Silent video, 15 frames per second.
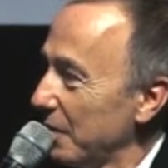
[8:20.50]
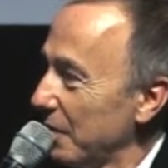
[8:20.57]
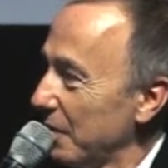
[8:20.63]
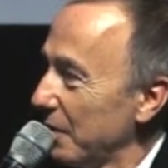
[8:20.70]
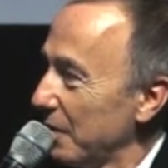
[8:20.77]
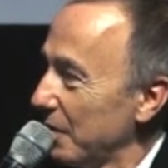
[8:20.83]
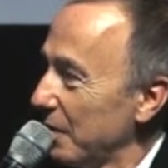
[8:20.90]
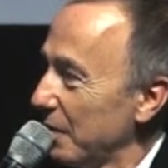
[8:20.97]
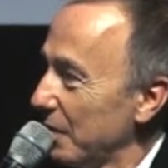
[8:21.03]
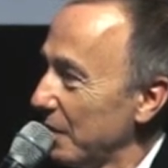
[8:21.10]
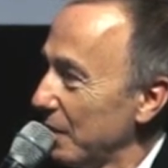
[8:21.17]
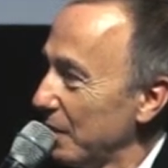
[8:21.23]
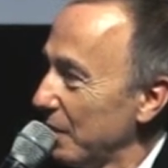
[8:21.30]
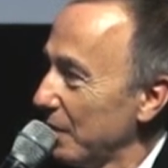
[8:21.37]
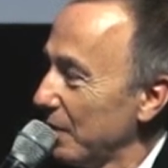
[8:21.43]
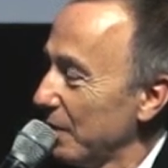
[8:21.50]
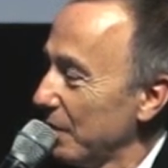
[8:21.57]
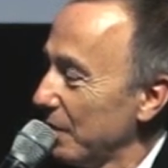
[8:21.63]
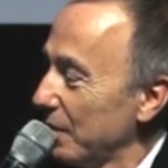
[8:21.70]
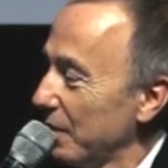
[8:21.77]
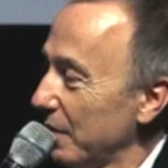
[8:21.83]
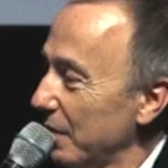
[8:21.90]

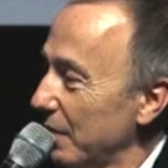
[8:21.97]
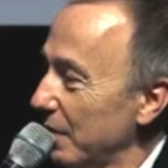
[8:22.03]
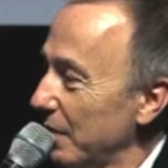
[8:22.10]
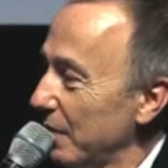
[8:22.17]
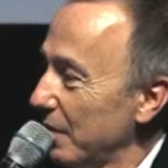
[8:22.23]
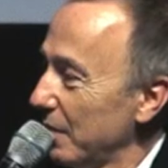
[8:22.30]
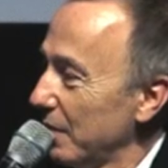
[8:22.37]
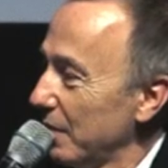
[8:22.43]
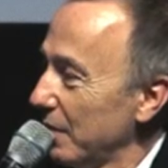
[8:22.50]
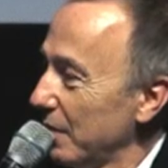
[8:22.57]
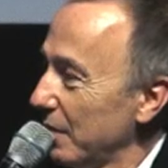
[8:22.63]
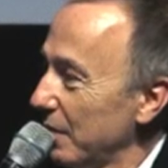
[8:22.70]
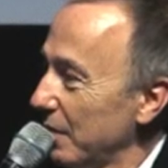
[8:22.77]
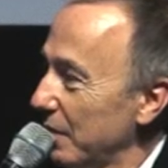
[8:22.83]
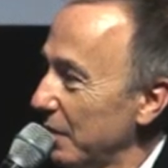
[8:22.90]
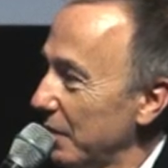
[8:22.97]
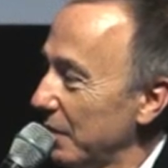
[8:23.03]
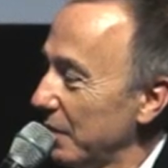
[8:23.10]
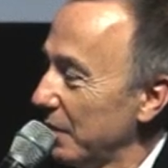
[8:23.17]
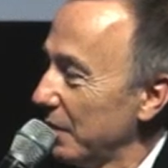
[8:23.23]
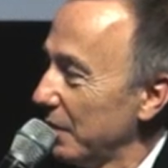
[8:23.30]
(not speaking)